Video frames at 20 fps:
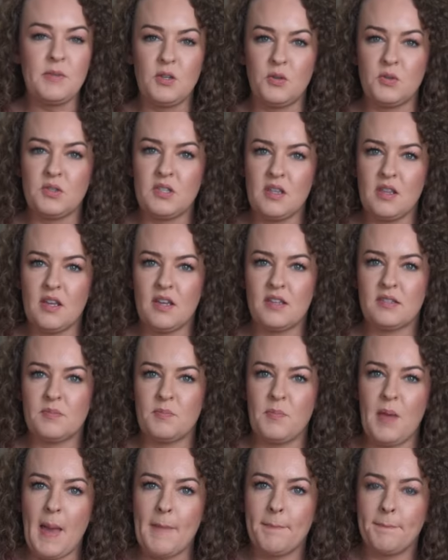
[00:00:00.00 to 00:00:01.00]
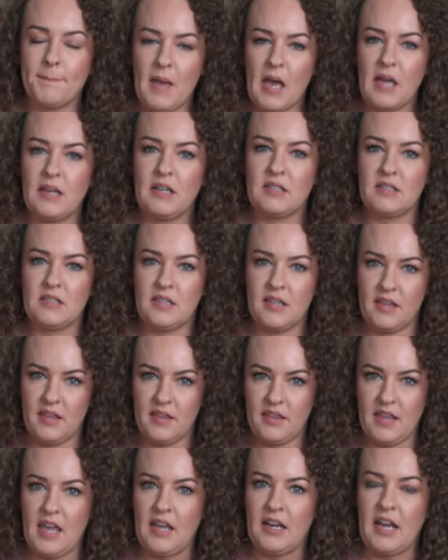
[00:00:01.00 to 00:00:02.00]
using this, my mud is
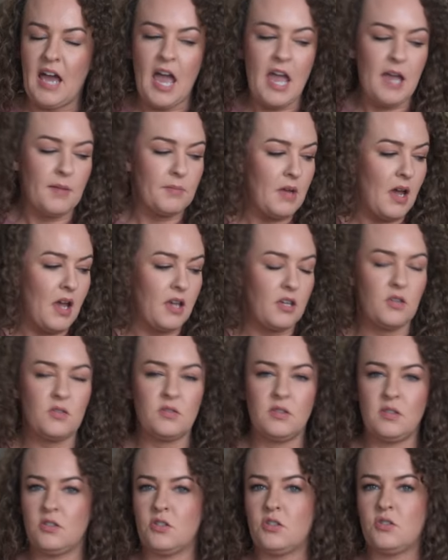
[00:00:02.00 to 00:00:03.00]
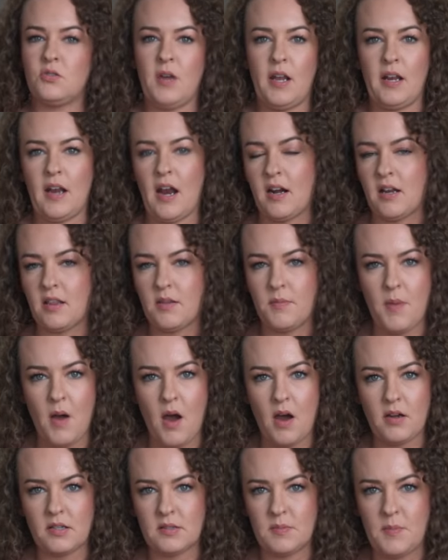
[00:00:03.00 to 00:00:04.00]
thin. I am not using straight out of the
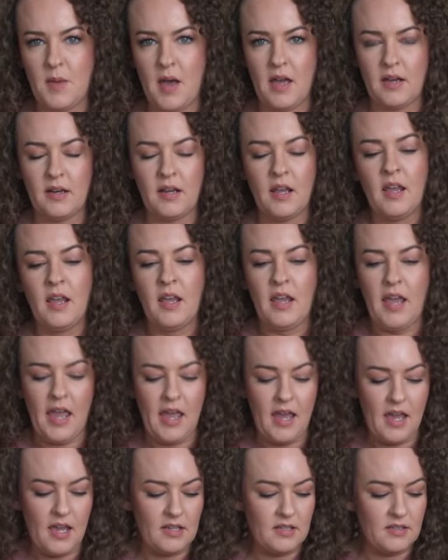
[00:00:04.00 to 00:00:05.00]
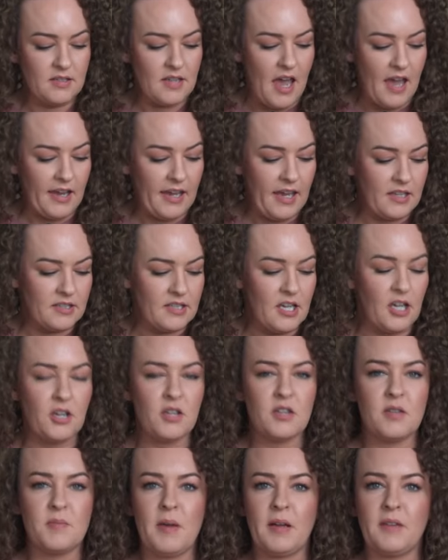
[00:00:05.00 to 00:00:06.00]
box mud. And I can't tell
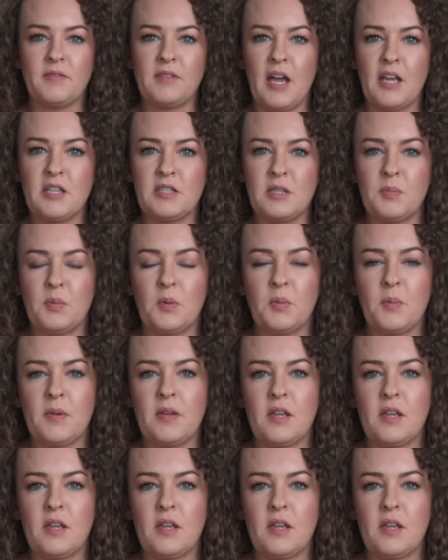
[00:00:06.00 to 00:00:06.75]
you the amount of times people have been